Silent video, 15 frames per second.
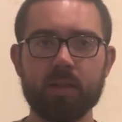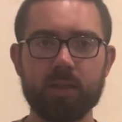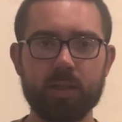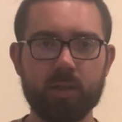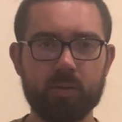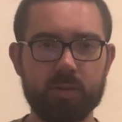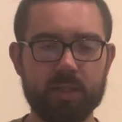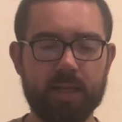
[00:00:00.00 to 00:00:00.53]

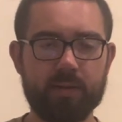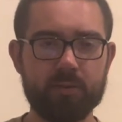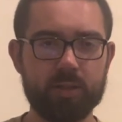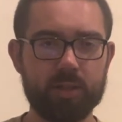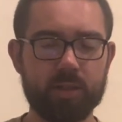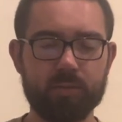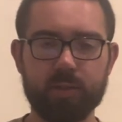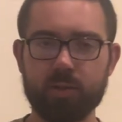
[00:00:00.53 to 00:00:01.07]
is
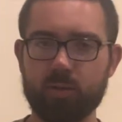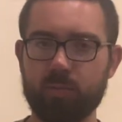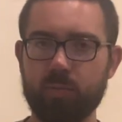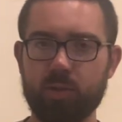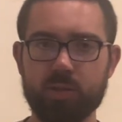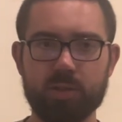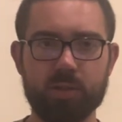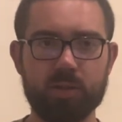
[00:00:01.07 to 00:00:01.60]
averaging 300
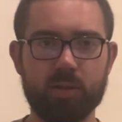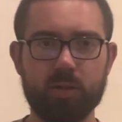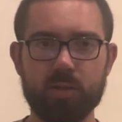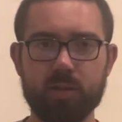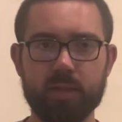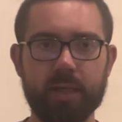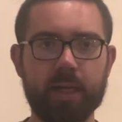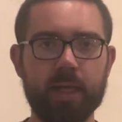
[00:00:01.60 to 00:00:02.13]
plus
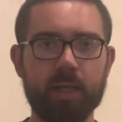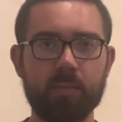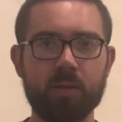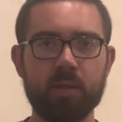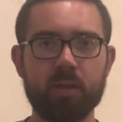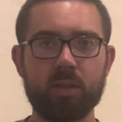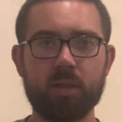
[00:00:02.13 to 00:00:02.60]
yards a game.